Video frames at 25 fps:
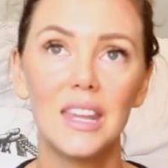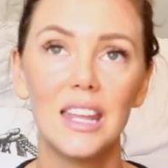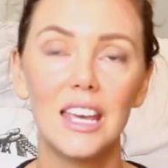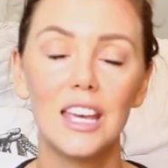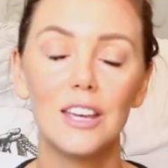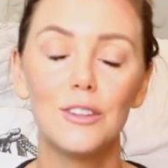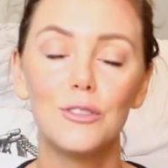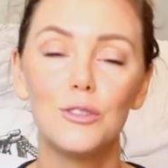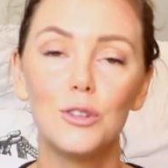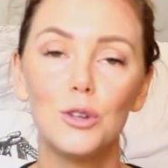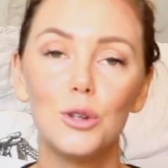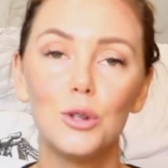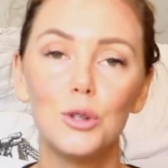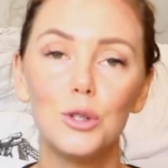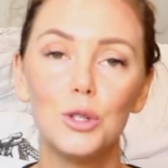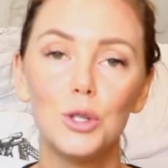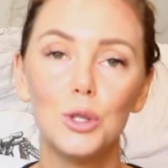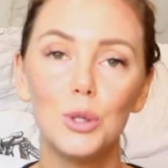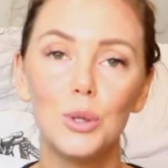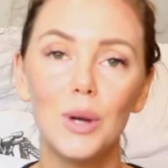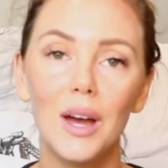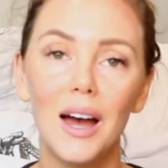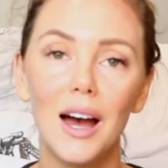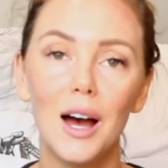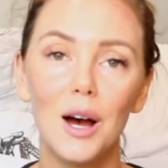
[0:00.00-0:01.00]
if you
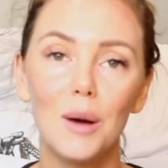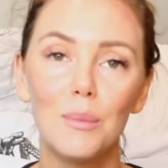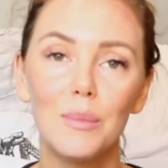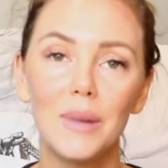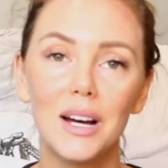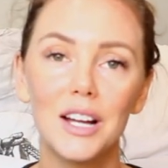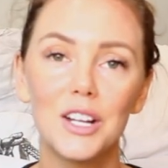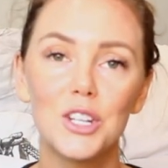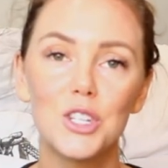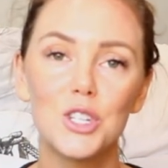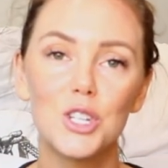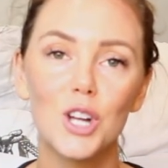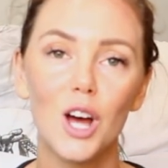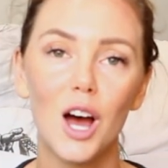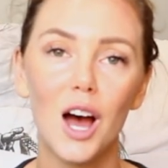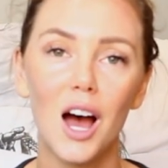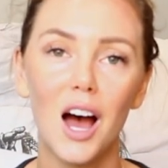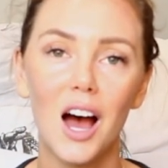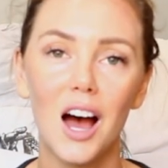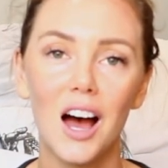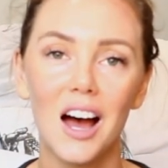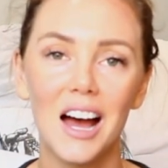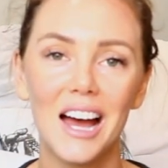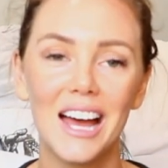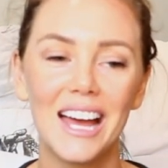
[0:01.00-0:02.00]
knew how much
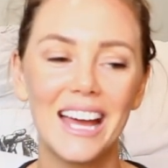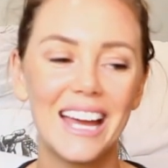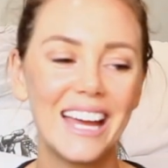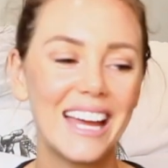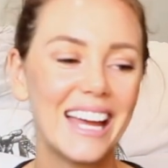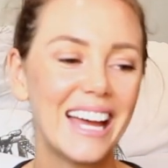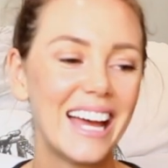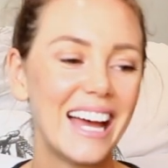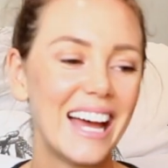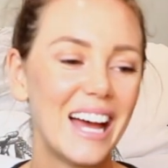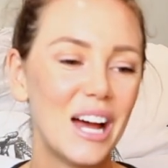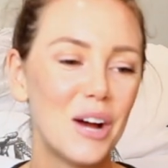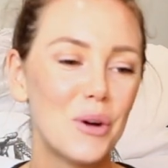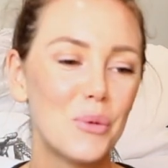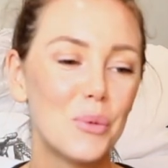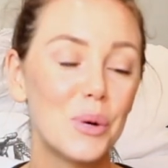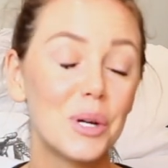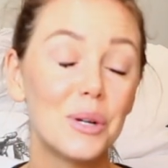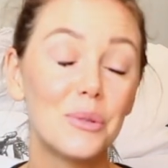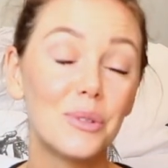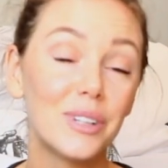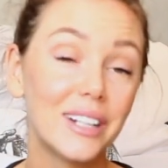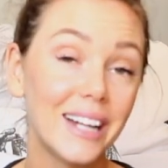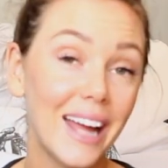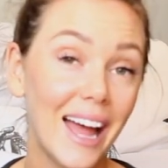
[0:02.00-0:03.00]
I would
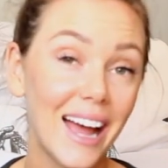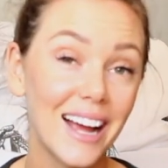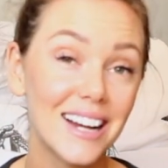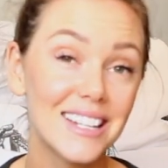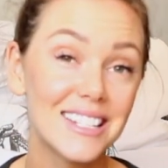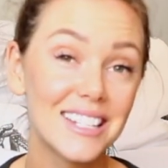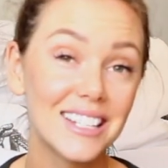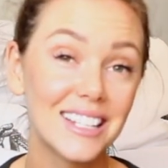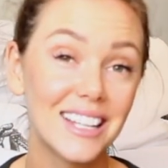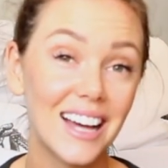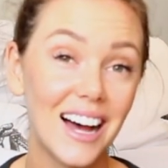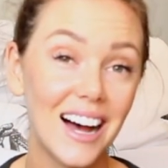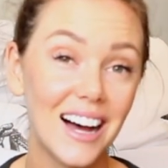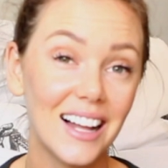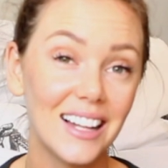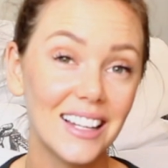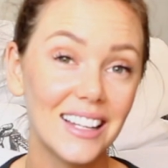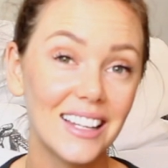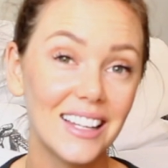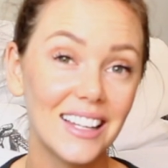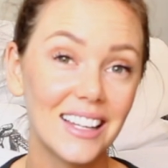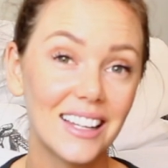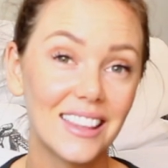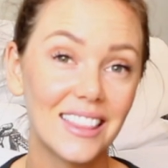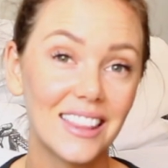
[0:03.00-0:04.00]
react to
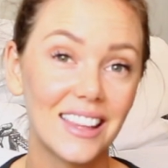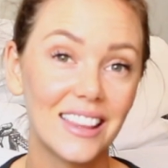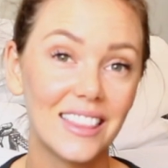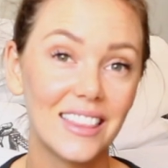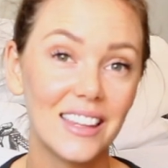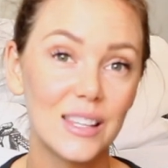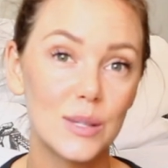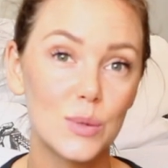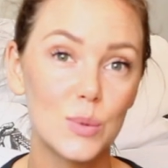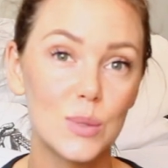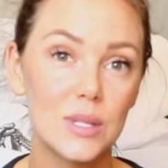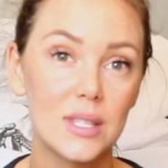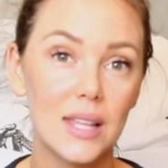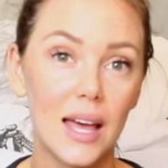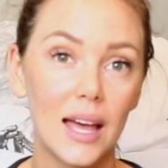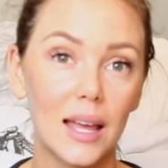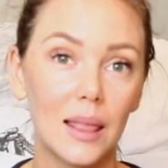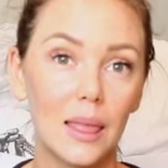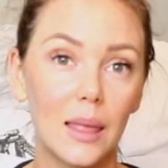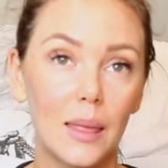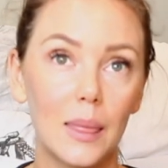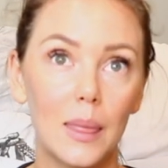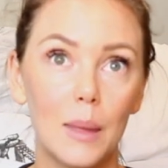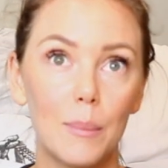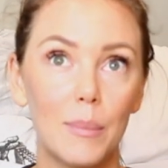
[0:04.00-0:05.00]
garlic, then this was
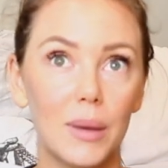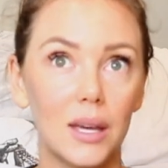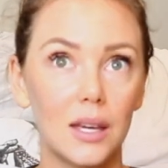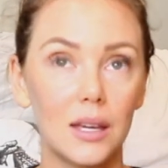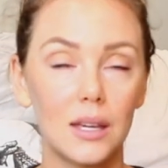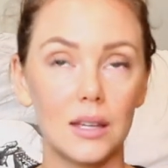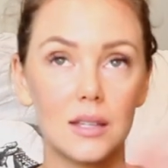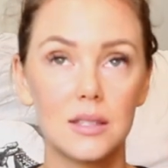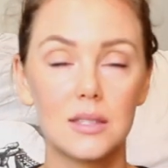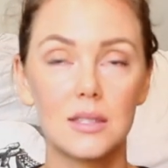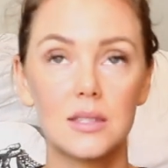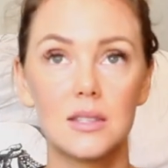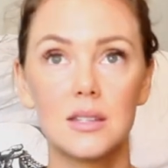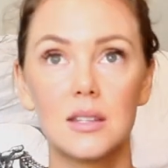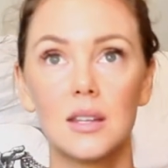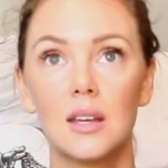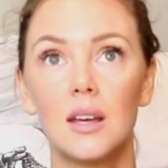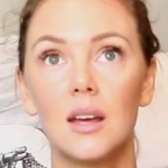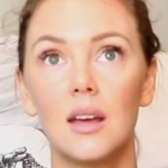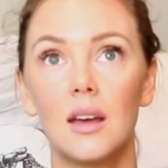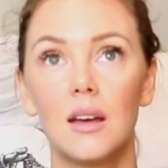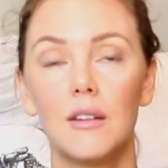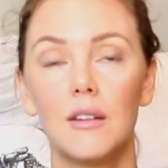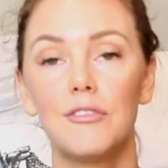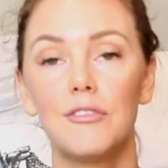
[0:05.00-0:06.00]
like the biggest
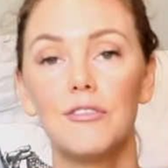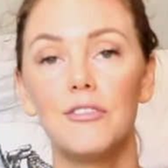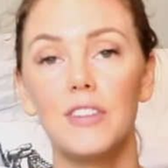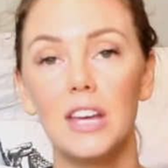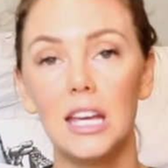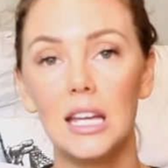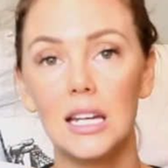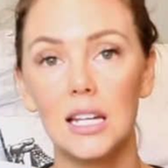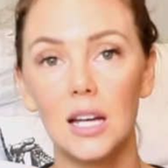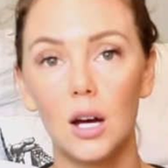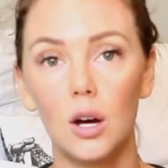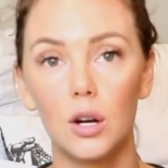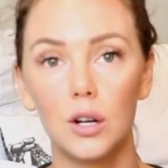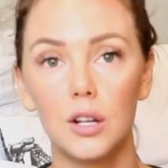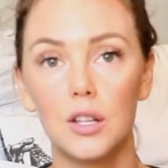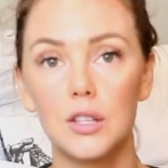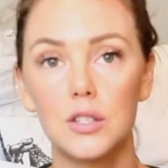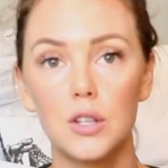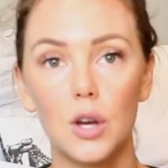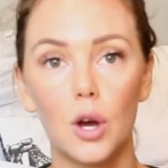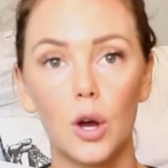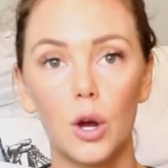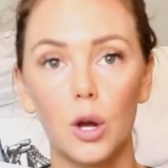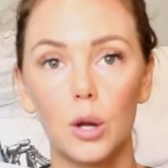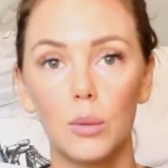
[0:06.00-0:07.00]
feat on its
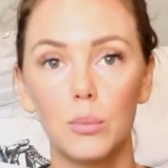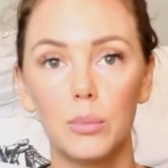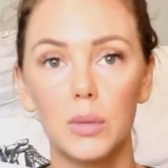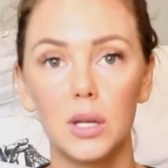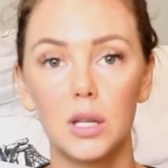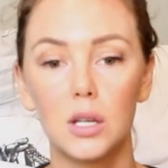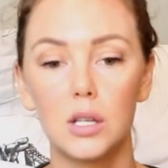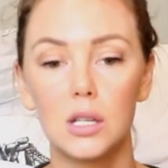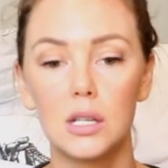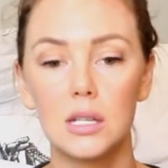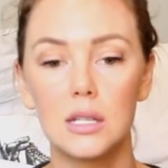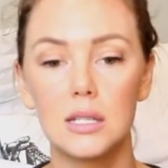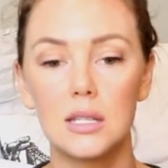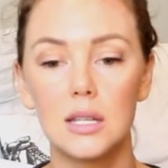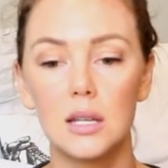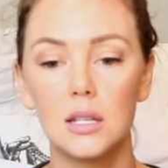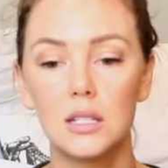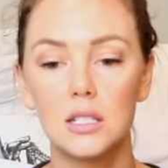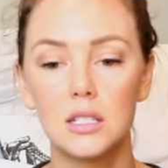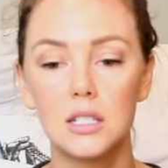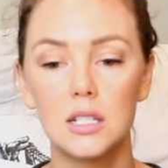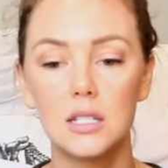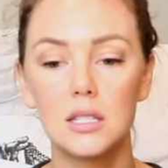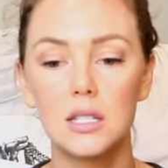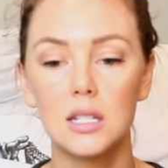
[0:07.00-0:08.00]
own, because
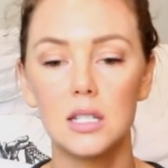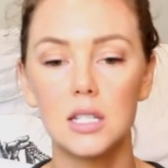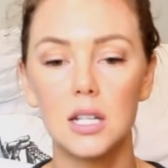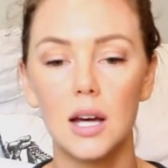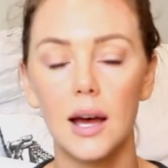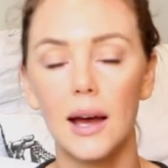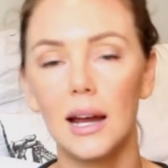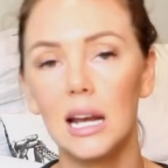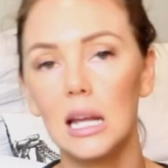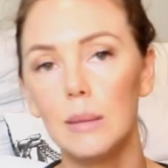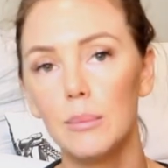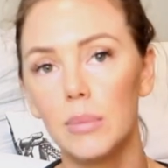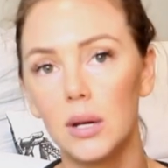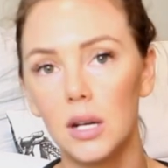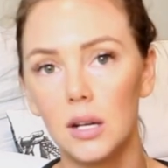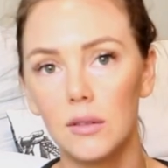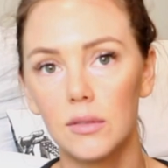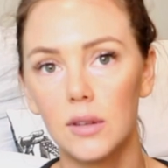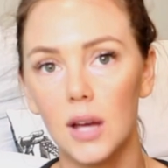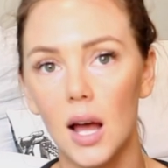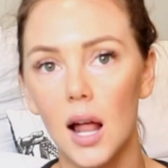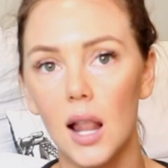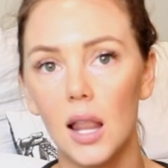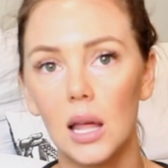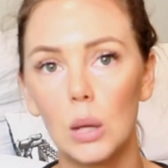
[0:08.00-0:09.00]
just a tiny bit
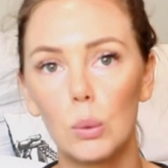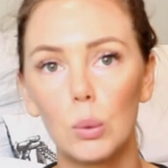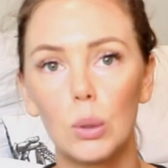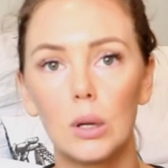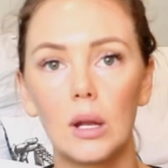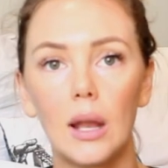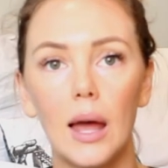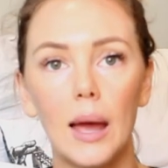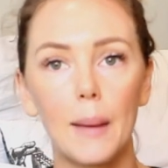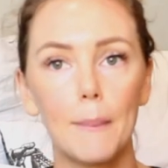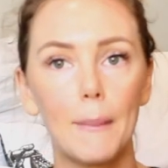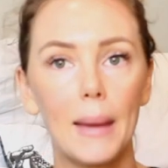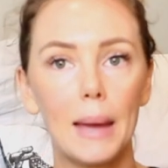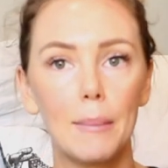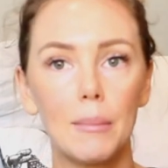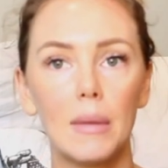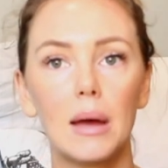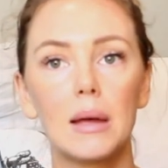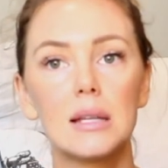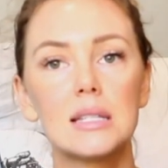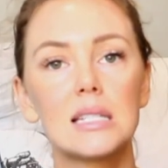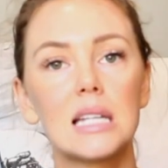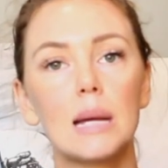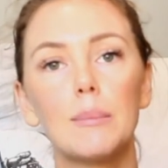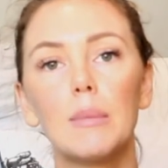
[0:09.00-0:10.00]
of garlic would like make
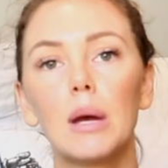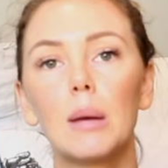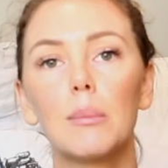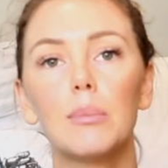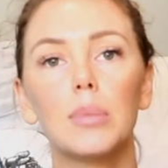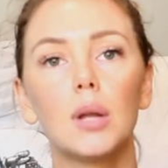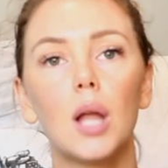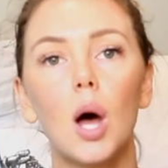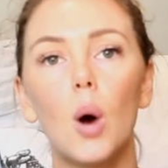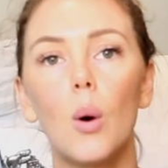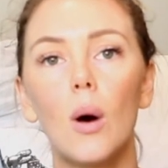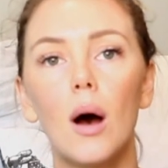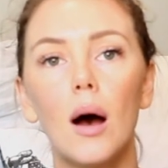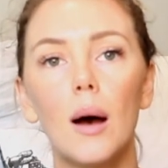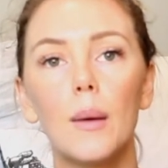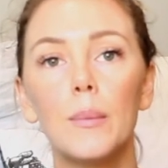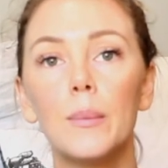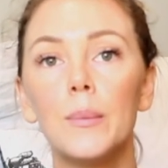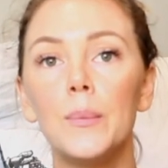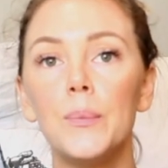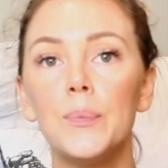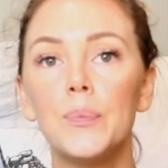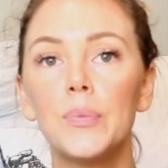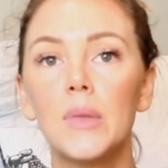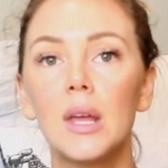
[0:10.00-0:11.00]
my stomach blow
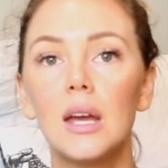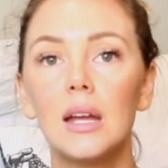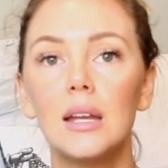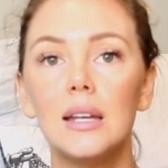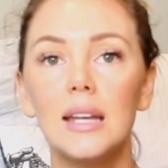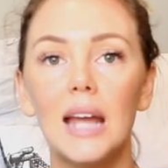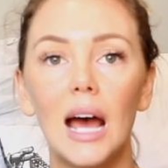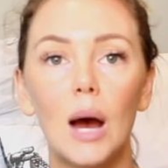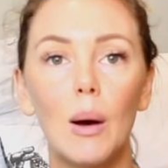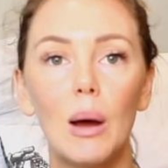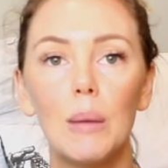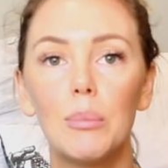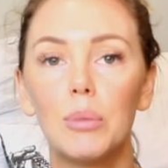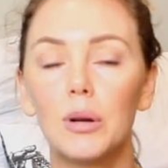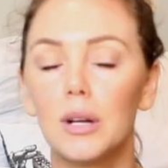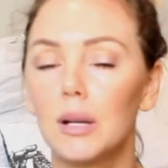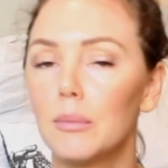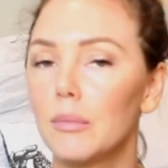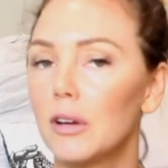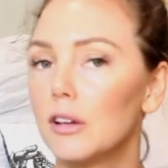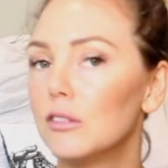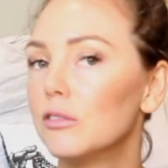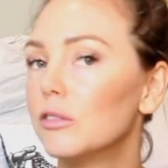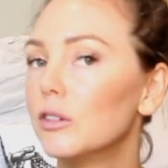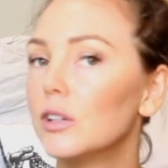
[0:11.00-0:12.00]
up. Now I put it in
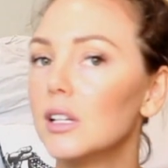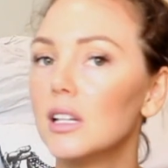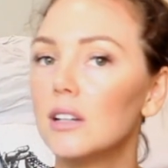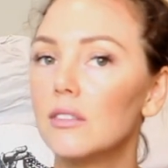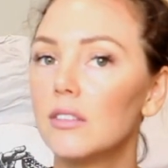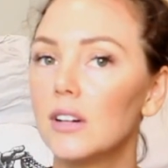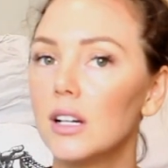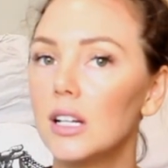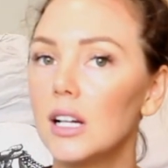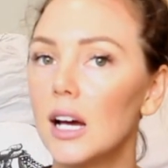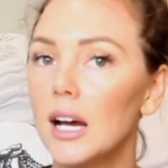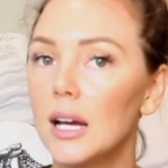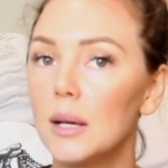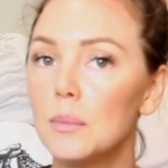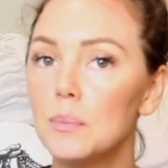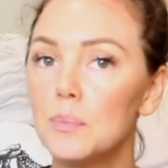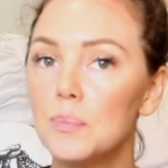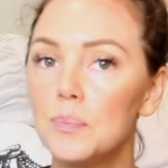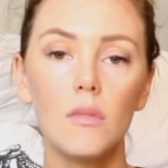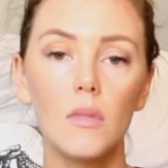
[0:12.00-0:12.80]
my food every night.